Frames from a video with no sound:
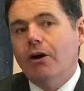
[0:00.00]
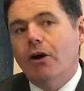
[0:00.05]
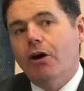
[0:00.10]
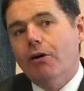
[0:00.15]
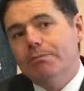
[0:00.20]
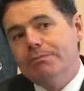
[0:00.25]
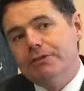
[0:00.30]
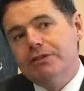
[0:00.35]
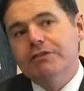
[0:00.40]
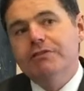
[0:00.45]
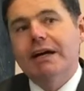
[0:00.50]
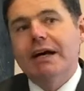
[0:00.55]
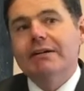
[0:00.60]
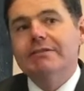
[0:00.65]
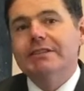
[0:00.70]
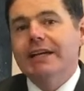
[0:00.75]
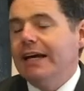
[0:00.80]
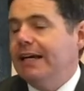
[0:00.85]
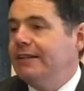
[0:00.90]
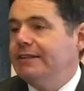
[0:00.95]
Up to
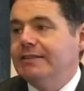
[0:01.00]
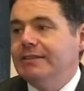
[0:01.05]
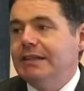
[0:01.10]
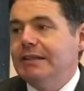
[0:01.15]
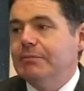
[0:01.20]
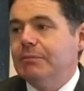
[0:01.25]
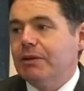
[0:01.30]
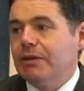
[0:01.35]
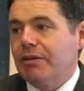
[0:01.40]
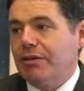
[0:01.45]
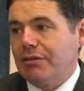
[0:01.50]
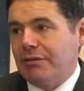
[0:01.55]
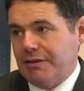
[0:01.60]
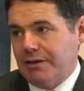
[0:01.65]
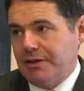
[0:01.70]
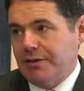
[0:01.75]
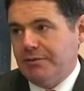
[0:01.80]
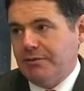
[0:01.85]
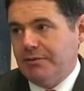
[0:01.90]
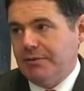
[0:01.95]
around 18 months
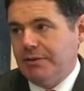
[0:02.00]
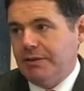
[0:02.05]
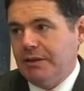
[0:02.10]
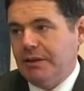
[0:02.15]
ago,